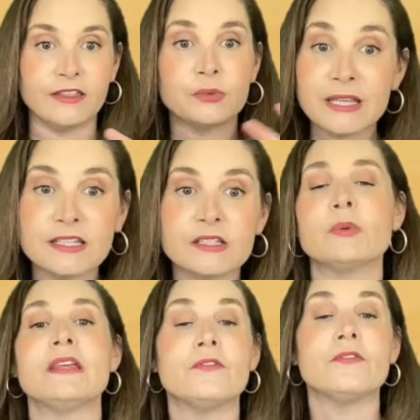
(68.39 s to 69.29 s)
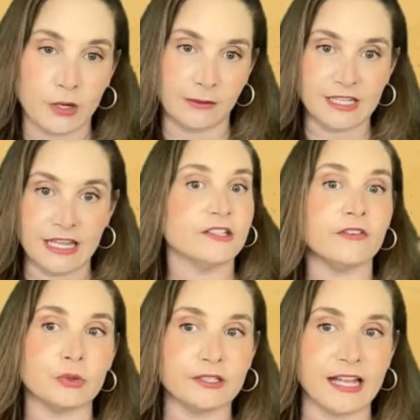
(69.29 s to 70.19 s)
And those pieces would be the phonemes, the
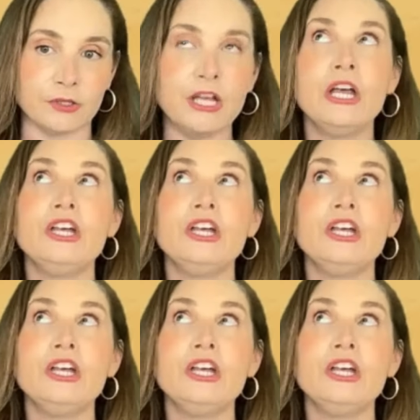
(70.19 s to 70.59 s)
individual sound.